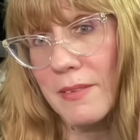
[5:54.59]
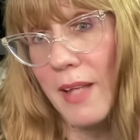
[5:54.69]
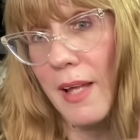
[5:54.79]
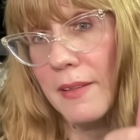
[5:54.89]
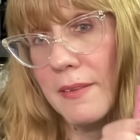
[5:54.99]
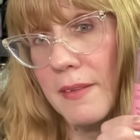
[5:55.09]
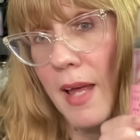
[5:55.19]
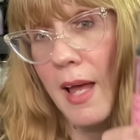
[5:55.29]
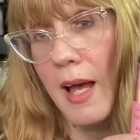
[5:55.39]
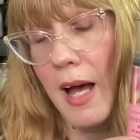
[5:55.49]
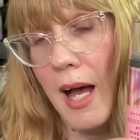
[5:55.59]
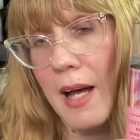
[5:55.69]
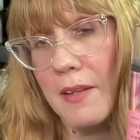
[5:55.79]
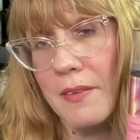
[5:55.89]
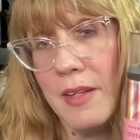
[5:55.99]
scents,
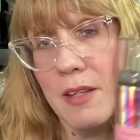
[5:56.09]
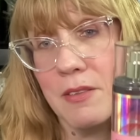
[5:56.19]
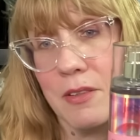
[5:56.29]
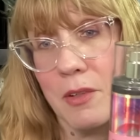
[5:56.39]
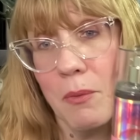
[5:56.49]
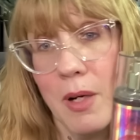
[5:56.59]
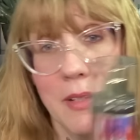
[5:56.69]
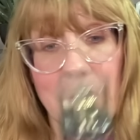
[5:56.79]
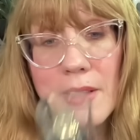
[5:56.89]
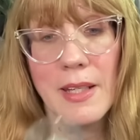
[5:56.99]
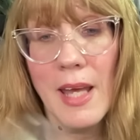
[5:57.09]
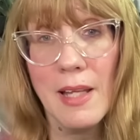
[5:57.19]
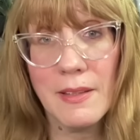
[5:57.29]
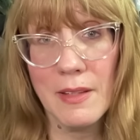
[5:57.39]
these are the ones to get.